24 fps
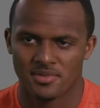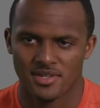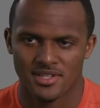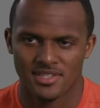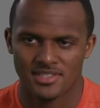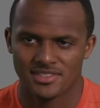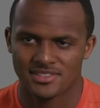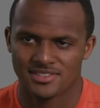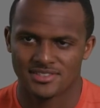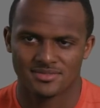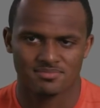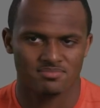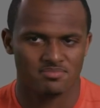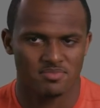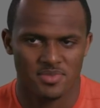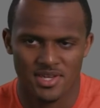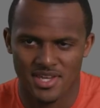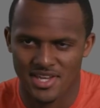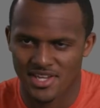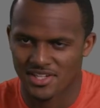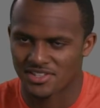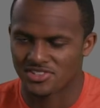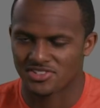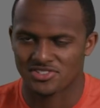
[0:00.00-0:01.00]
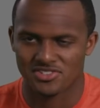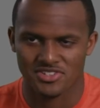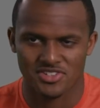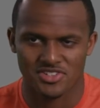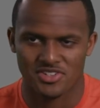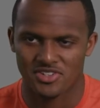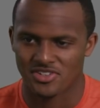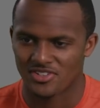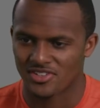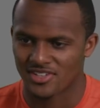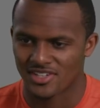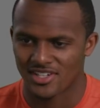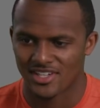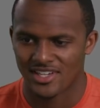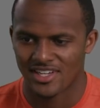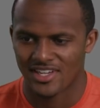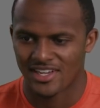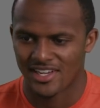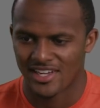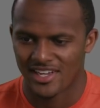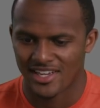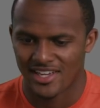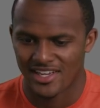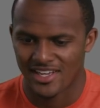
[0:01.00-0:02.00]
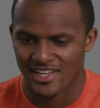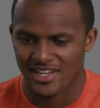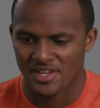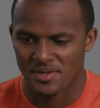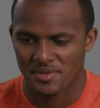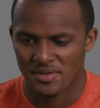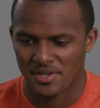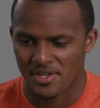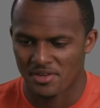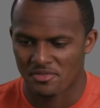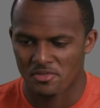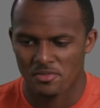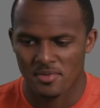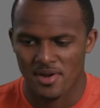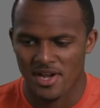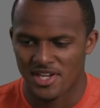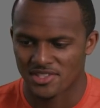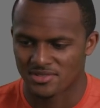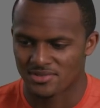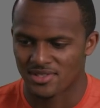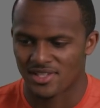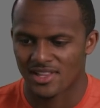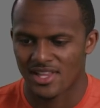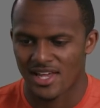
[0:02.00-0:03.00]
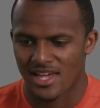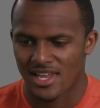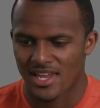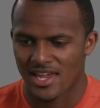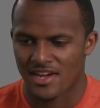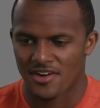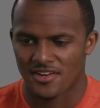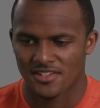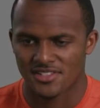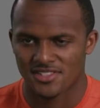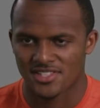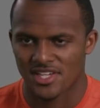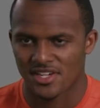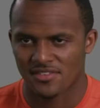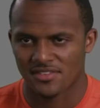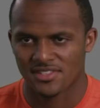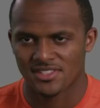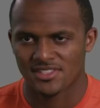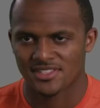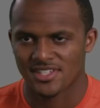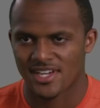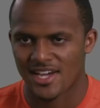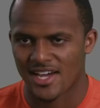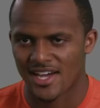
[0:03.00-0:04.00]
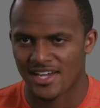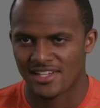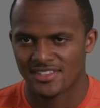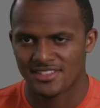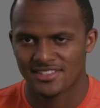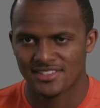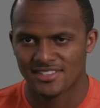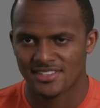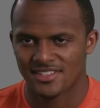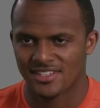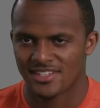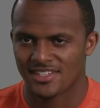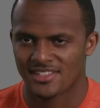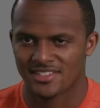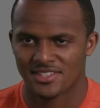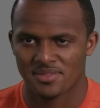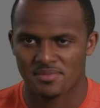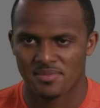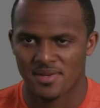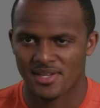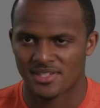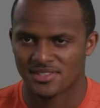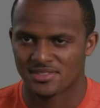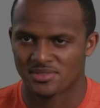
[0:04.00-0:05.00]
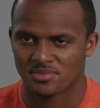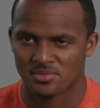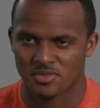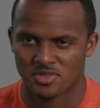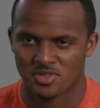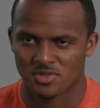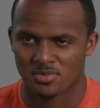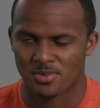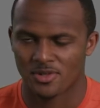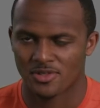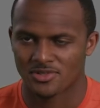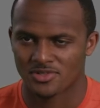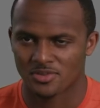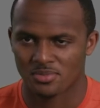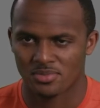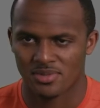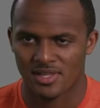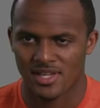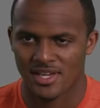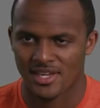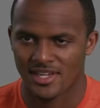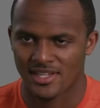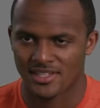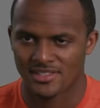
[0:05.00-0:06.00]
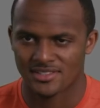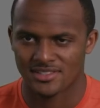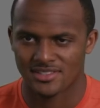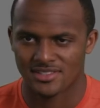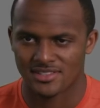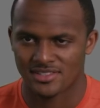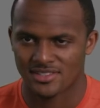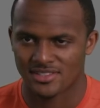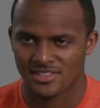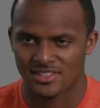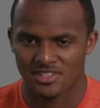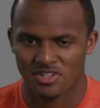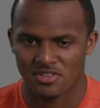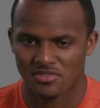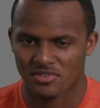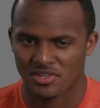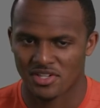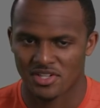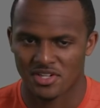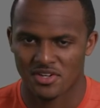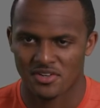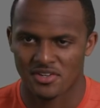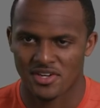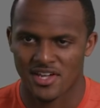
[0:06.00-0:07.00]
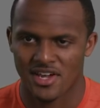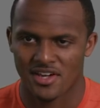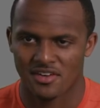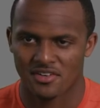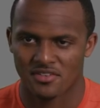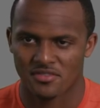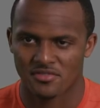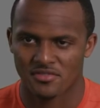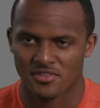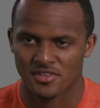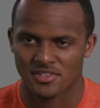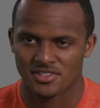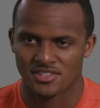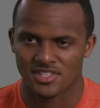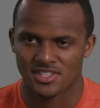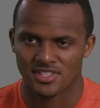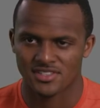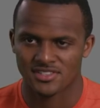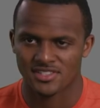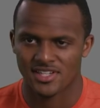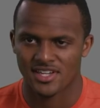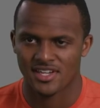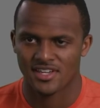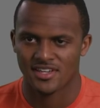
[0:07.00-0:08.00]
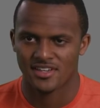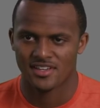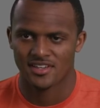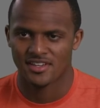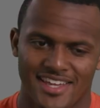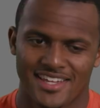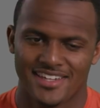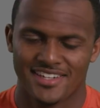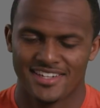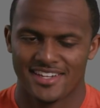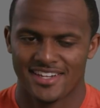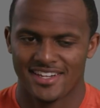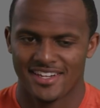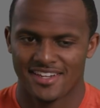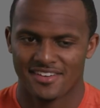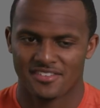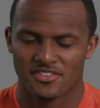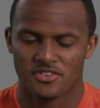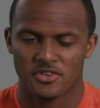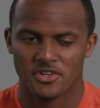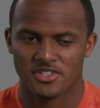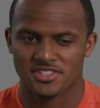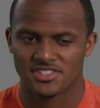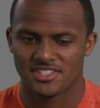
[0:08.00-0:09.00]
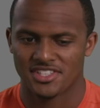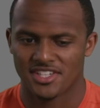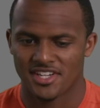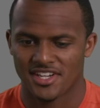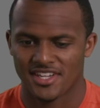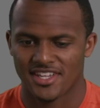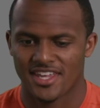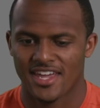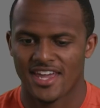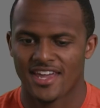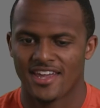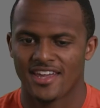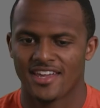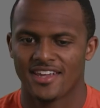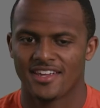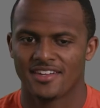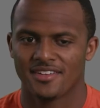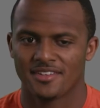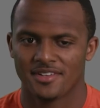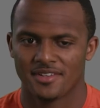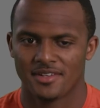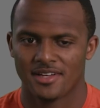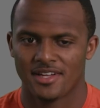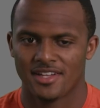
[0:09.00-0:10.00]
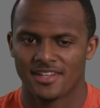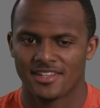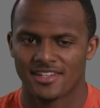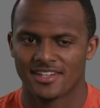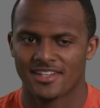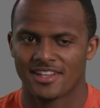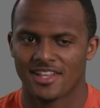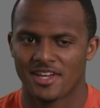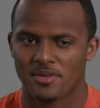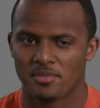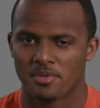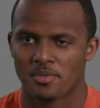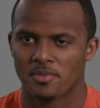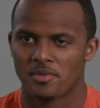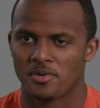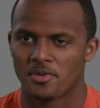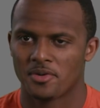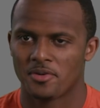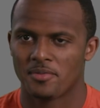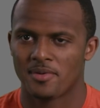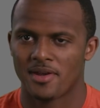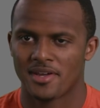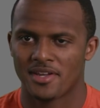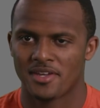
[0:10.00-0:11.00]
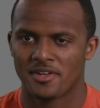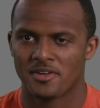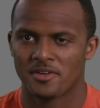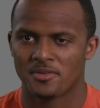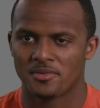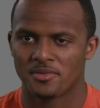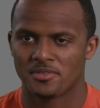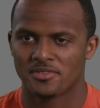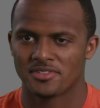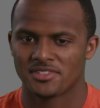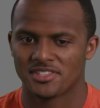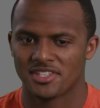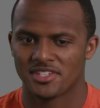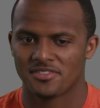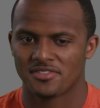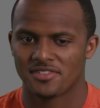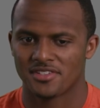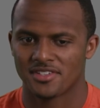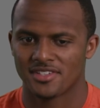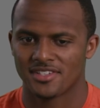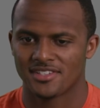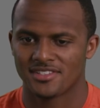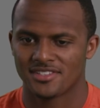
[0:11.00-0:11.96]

But he's big, strong. He reminds me a lot like Artavius Scott. And he can make some explosive plays and don't really go down on the first contact. Of course, Deion Kane, I think a lot of people know about him, the receiver.